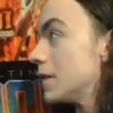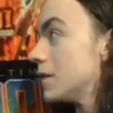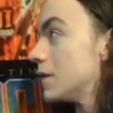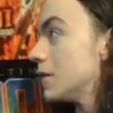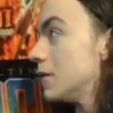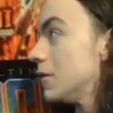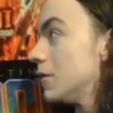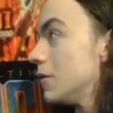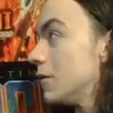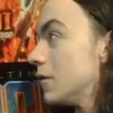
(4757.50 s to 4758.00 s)

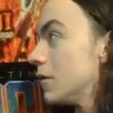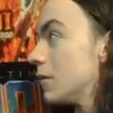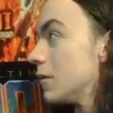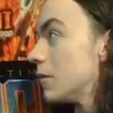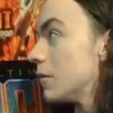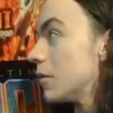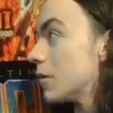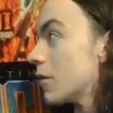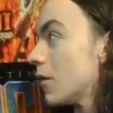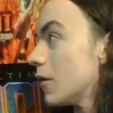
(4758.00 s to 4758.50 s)
you,
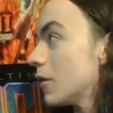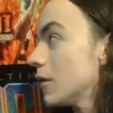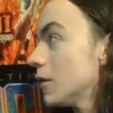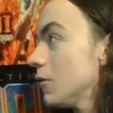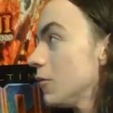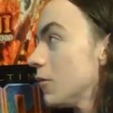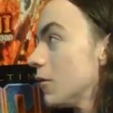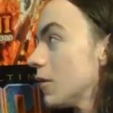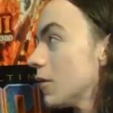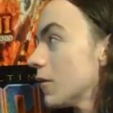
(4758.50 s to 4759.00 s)
but are you
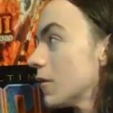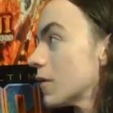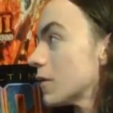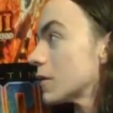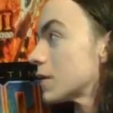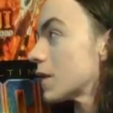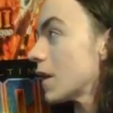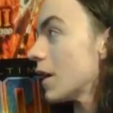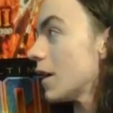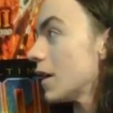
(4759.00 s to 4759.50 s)
one of those
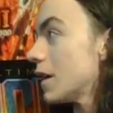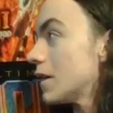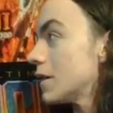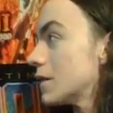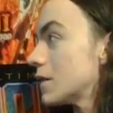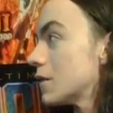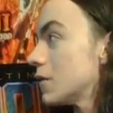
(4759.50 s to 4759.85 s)
guys